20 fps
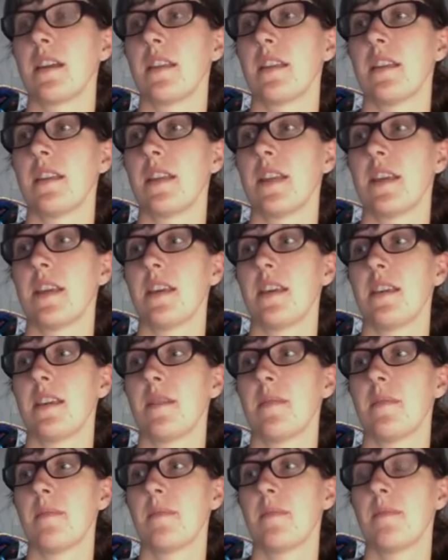the
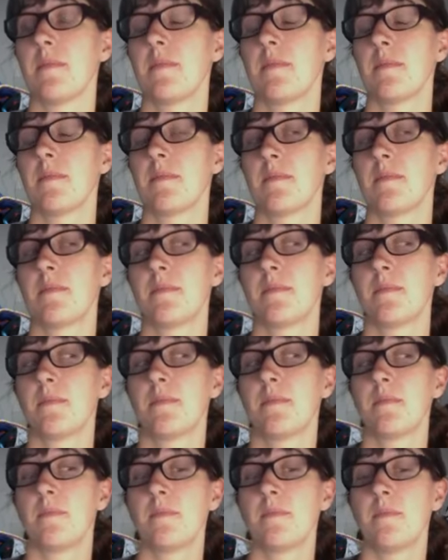
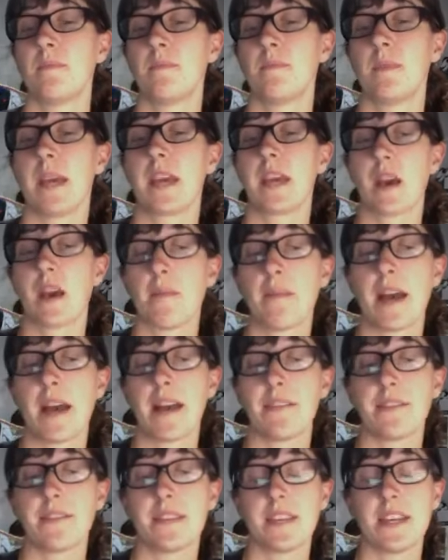pickup
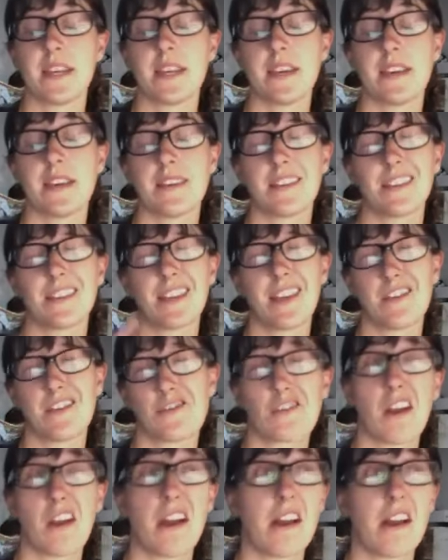at the scent
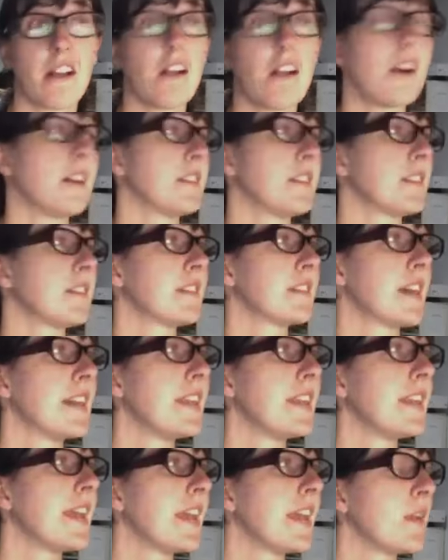trial on
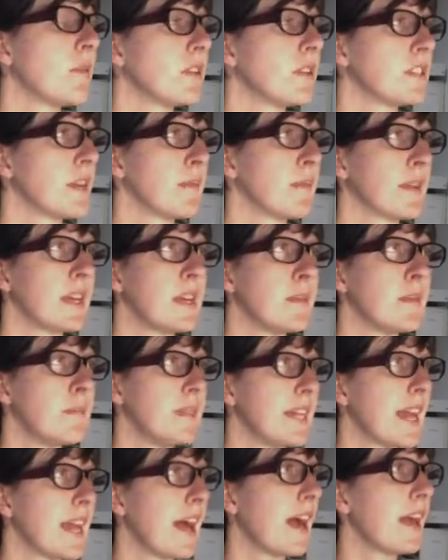Sunday, which I'm going to
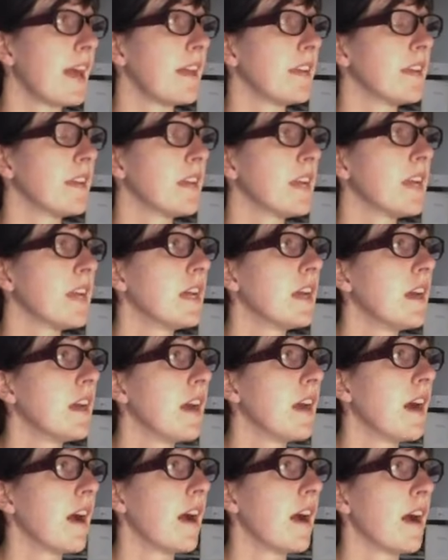be at
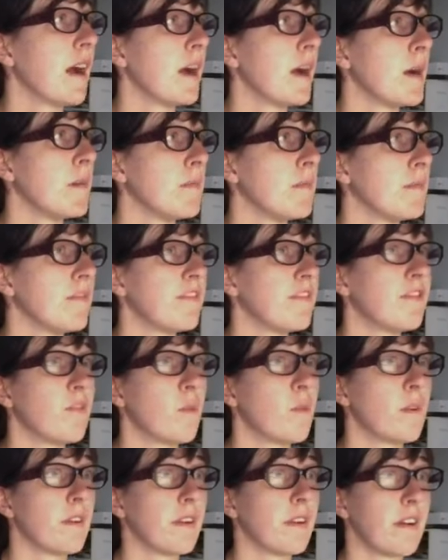
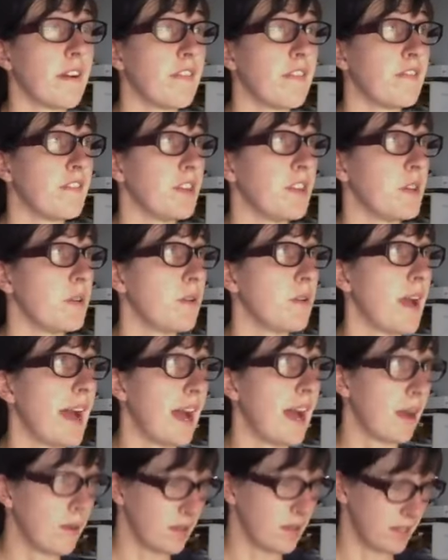for a few
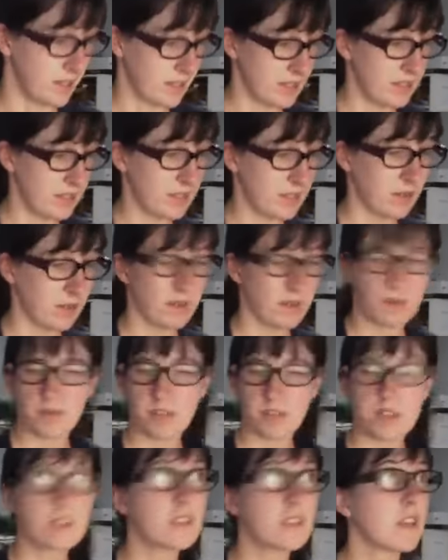hours. So I'm
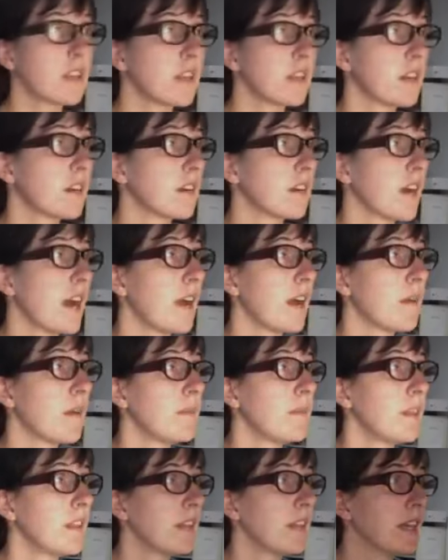just going to
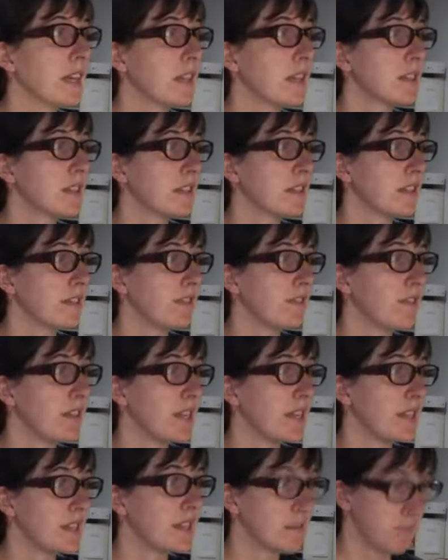grab the link to the
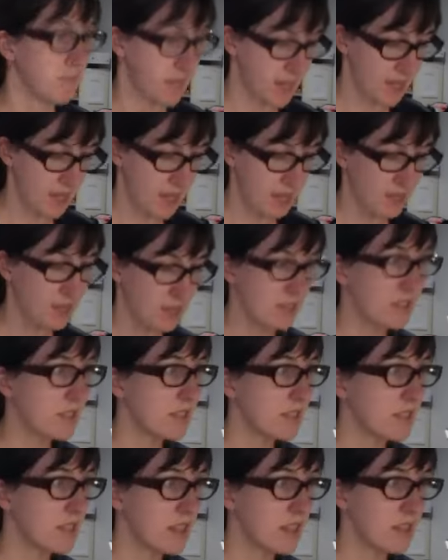face
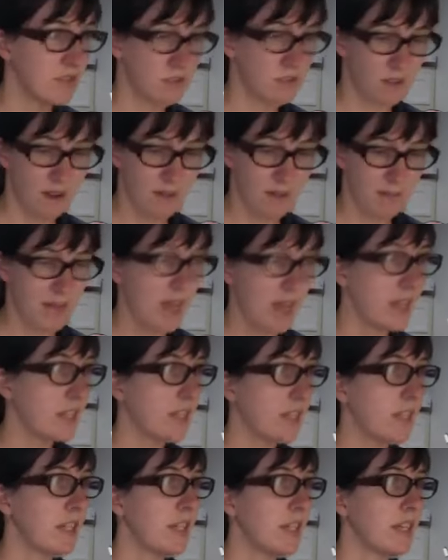masks and drop that
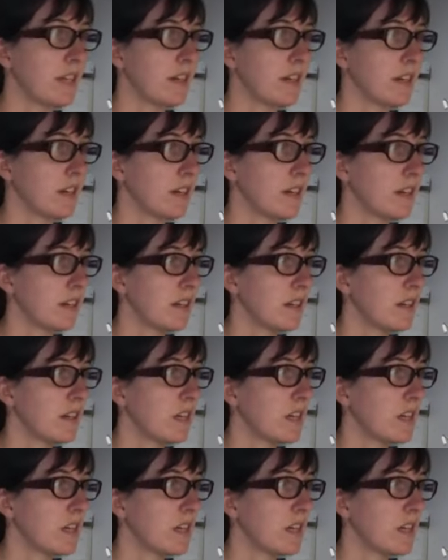in here.